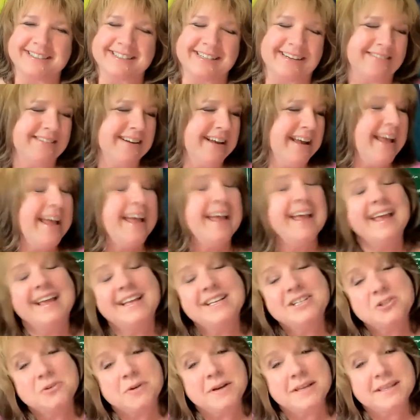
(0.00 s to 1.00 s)
So
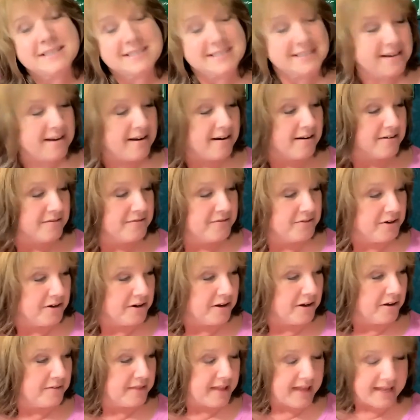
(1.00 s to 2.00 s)
enjoy this card,
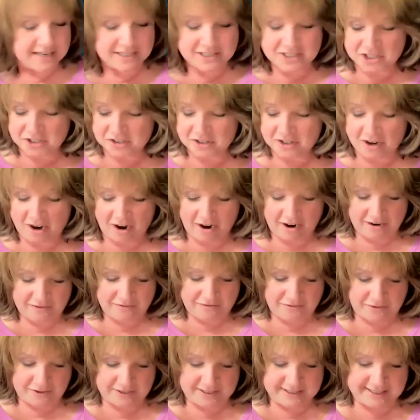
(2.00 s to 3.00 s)
Virgo. That is your
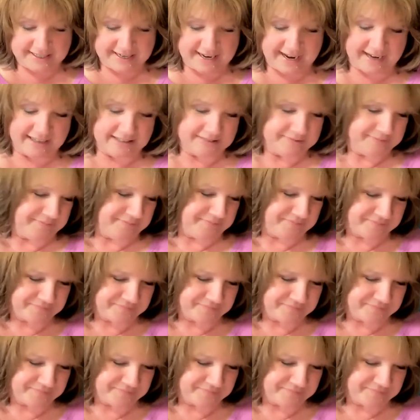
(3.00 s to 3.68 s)
card for today.